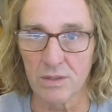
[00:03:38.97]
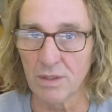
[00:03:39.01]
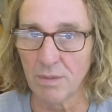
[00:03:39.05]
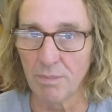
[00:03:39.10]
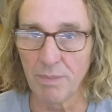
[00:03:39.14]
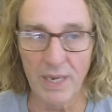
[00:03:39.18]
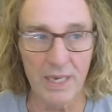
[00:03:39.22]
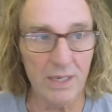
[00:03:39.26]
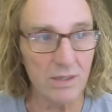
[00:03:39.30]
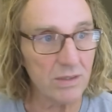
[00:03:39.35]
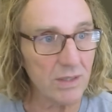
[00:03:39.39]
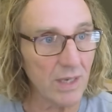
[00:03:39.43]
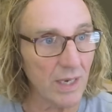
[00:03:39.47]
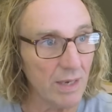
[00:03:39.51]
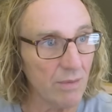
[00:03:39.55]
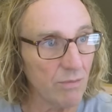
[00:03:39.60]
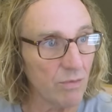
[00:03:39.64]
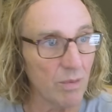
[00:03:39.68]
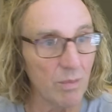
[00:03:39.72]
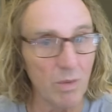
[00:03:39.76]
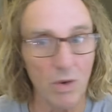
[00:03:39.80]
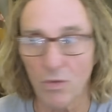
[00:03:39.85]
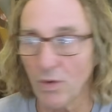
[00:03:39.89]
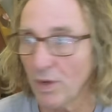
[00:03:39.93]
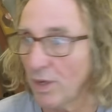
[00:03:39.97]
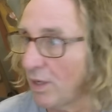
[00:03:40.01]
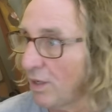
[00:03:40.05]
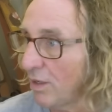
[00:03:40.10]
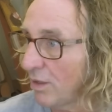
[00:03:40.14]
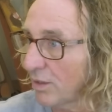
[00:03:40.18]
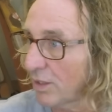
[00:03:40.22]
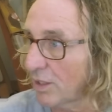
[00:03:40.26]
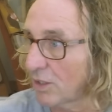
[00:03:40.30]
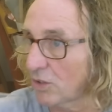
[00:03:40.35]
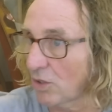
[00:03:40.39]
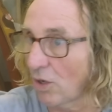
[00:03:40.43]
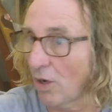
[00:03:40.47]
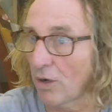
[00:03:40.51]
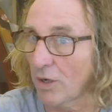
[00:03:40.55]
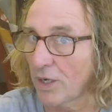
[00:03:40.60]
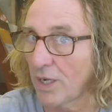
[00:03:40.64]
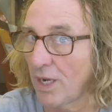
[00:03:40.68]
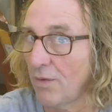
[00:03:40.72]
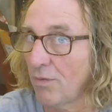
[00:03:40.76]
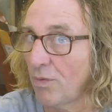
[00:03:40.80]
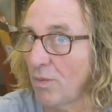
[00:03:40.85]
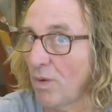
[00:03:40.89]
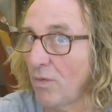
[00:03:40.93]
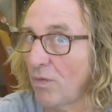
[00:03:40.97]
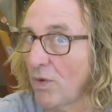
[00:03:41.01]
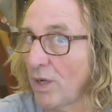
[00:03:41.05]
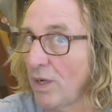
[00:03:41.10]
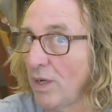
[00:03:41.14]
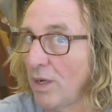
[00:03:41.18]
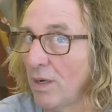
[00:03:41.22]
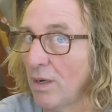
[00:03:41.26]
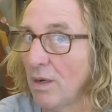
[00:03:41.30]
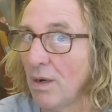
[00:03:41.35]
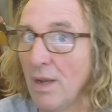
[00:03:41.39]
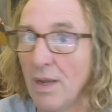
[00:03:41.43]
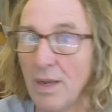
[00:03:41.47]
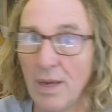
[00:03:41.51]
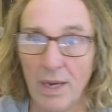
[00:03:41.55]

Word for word: The bass came from over here, the guitar came from over here,